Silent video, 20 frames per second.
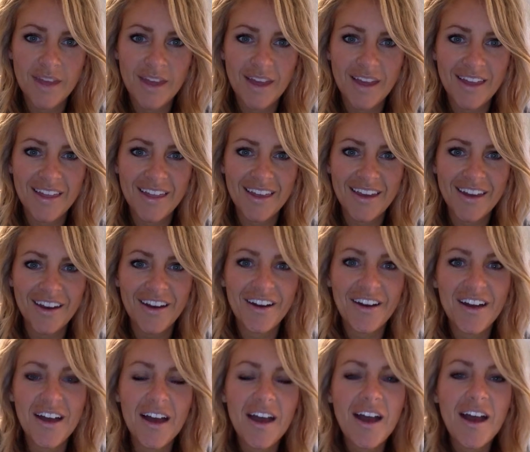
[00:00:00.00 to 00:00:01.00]
Hey there.
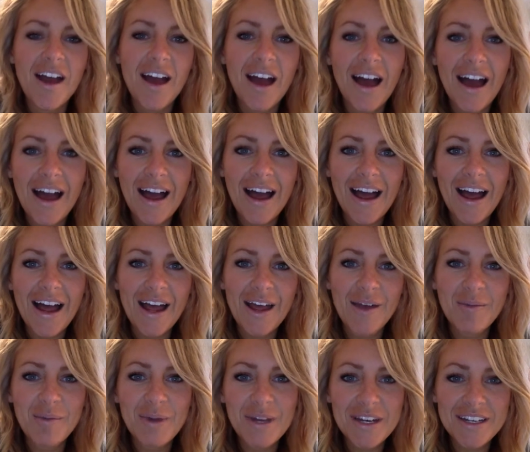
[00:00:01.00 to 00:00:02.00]
I
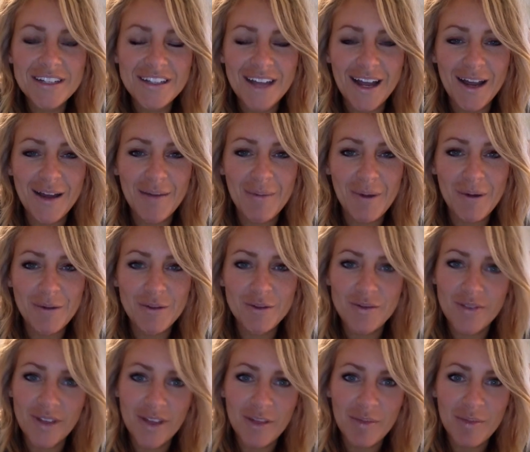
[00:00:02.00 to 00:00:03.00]
am going to talk about
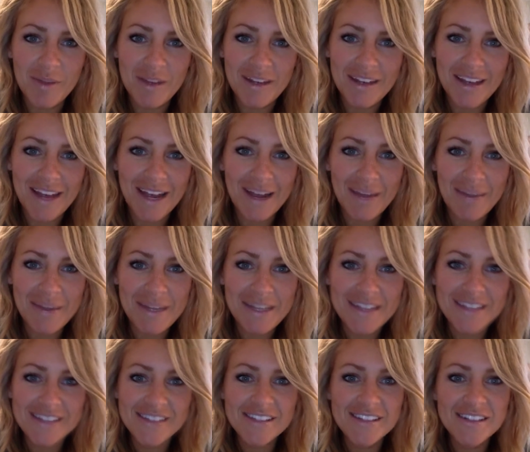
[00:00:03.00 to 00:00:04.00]
developing
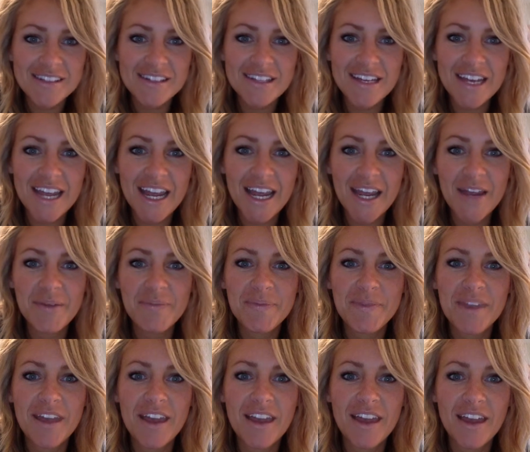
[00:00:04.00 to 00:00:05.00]
diamonds today,
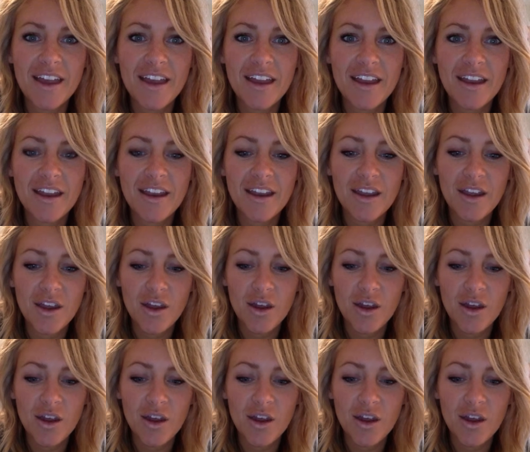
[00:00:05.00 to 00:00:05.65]
and